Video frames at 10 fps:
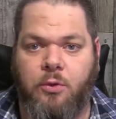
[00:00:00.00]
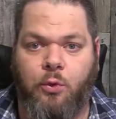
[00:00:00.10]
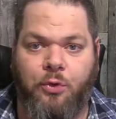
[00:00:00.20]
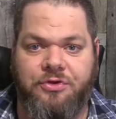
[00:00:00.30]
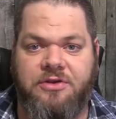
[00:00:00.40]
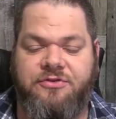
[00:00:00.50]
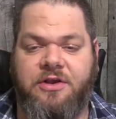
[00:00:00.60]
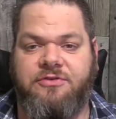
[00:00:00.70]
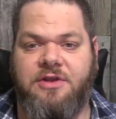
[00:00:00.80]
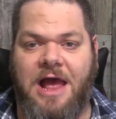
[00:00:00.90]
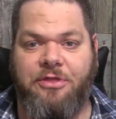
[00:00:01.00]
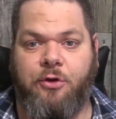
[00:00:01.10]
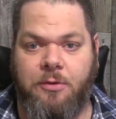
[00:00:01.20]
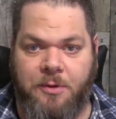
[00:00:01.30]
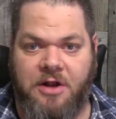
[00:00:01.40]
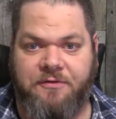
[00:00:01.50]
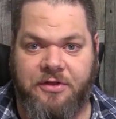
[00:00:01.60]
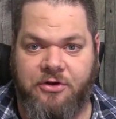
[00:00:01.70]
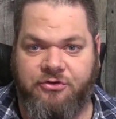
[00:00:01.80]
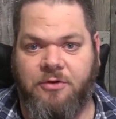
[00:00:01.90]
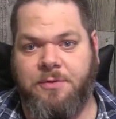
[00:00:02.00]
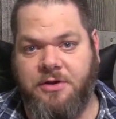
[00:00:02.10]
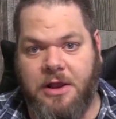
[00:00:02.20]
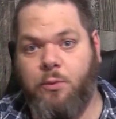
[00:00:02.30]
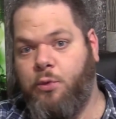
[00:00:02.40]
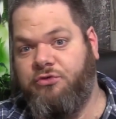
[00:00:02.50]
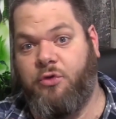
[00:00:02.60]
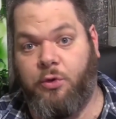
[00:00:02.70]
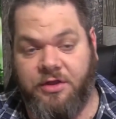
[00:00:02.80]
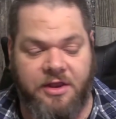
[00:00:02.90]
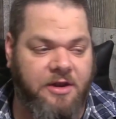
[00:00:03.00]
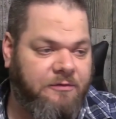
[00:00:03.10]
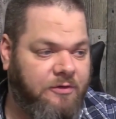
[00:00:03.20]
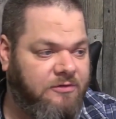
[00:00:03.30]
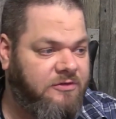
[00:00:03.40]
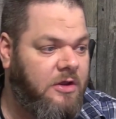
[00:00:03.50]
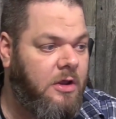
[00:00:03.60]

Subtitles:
roll d6 and add their unmodified leadership, and you take wounds according to the difference.